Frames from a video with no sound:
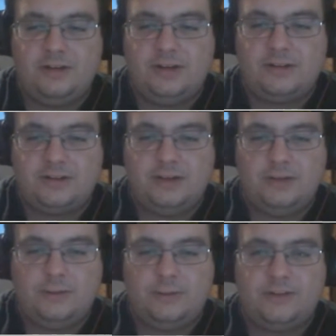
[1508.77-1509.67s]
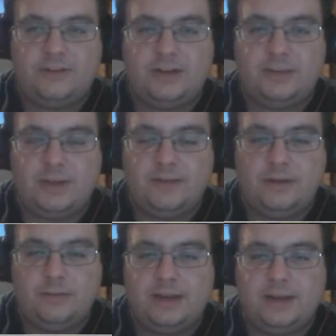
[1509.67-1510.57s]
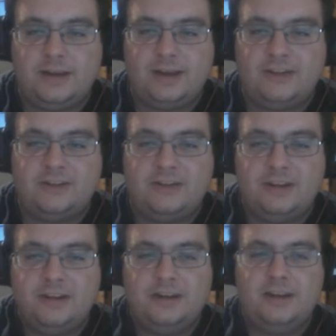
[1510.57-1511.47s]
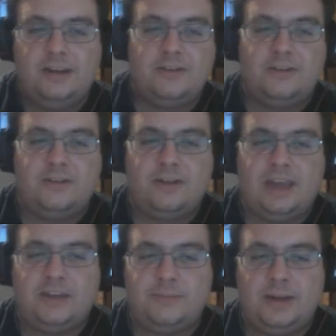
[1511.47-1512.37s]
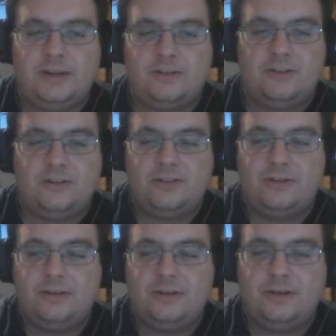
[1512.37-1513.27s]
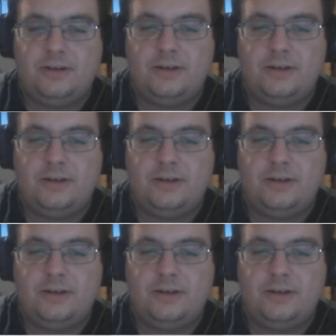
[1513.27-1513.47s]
generally doesn't kill you, it wastes time by giving you bad attacks. It's not as bad as this.